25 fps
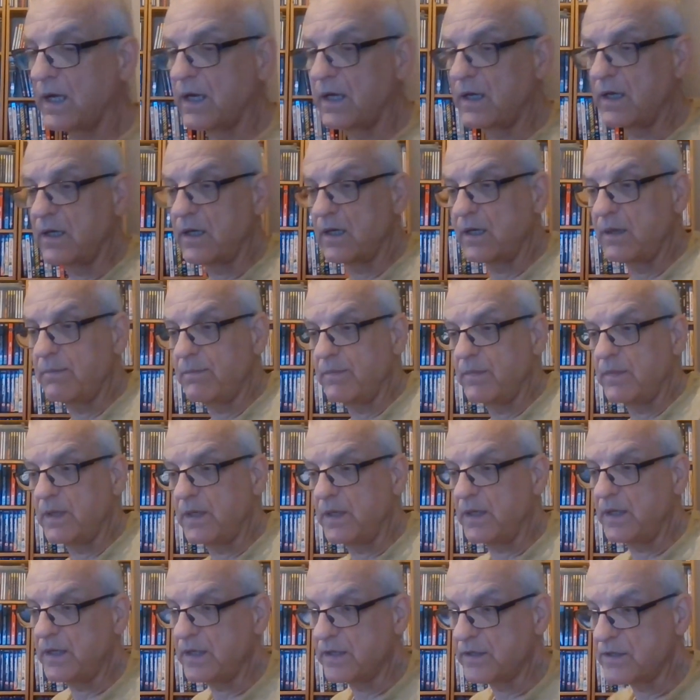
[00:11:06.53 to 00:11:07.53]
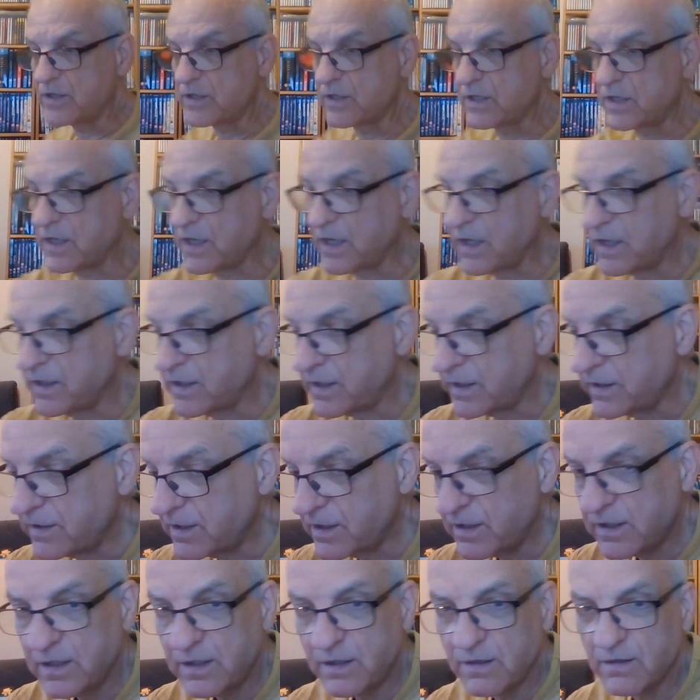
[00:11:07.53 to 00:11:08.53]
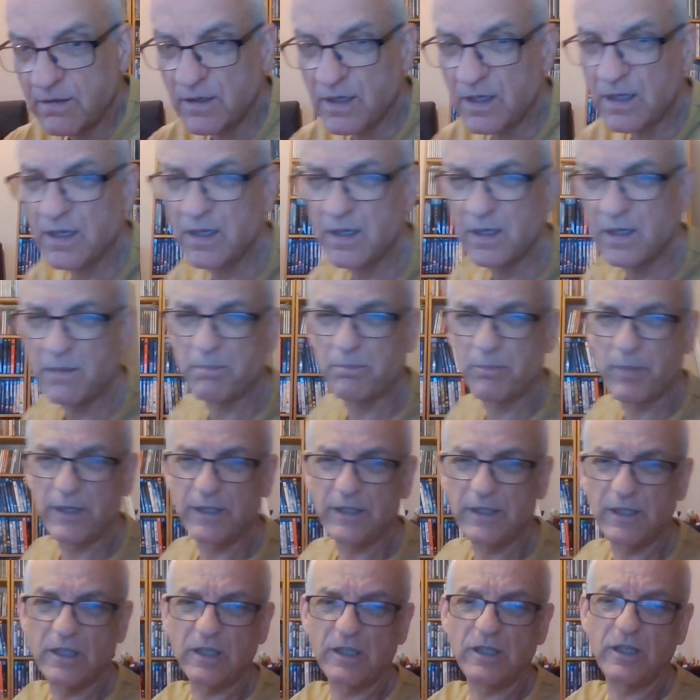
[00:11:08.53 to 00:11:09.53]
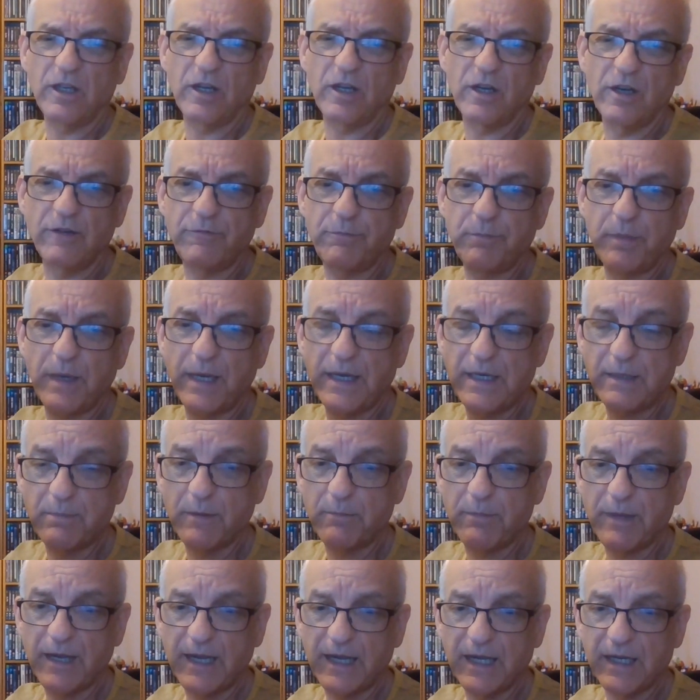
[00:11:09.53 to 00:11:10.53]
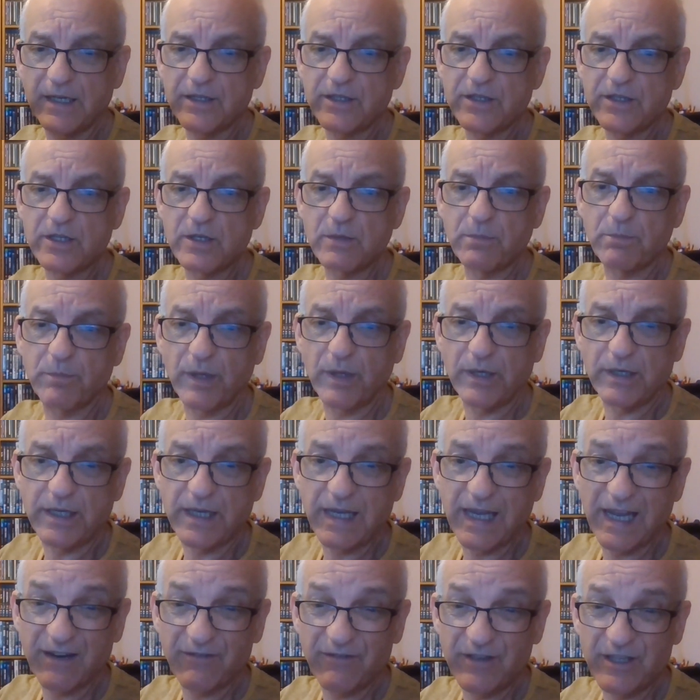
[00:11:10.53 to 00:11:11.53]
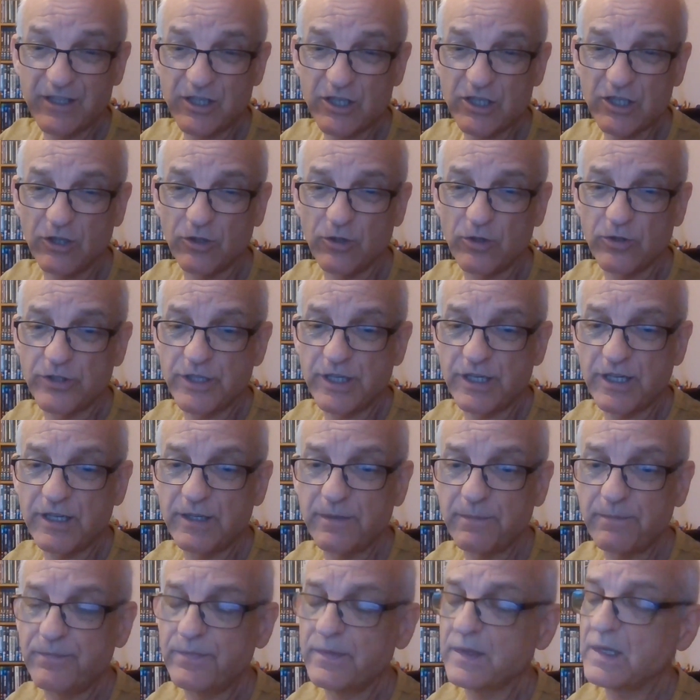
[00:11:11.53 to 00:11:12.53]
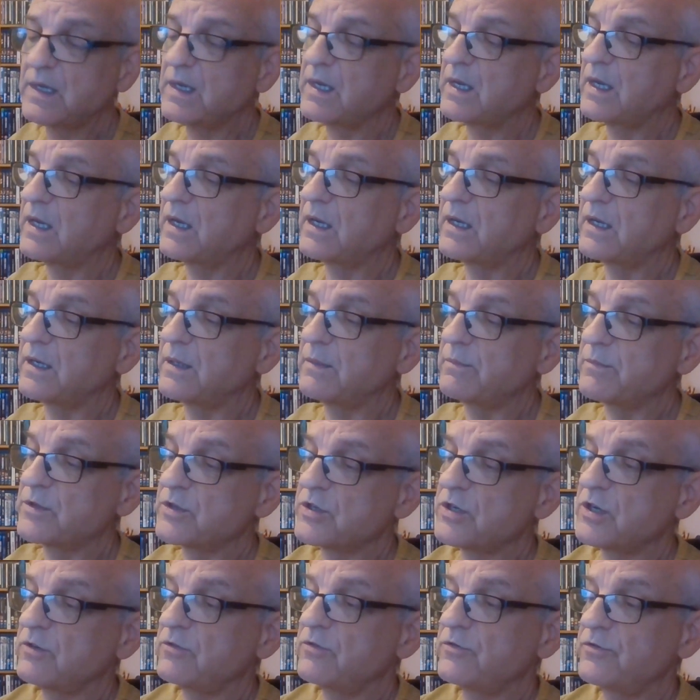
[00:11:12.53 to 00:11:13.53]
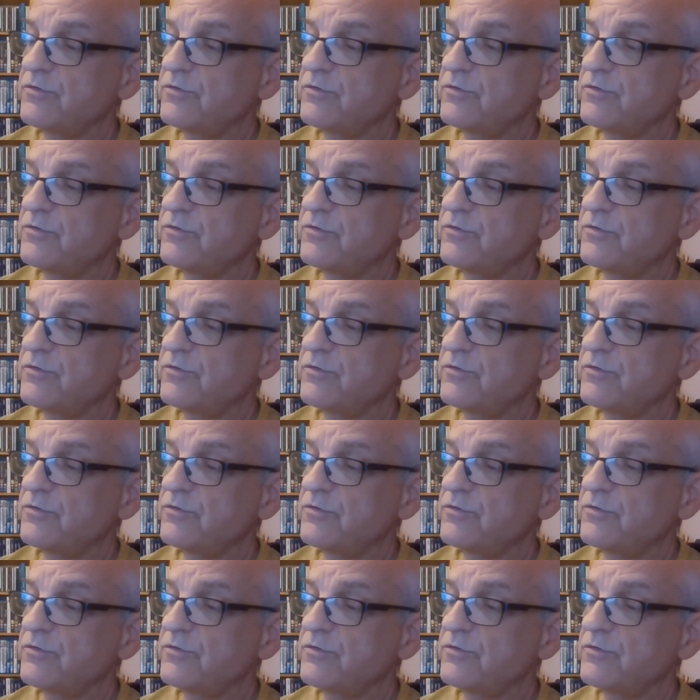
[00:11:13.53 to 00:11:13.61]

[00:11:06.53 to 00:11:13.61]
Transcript: it's another bundle of paperbacks by Karen Slaughter. So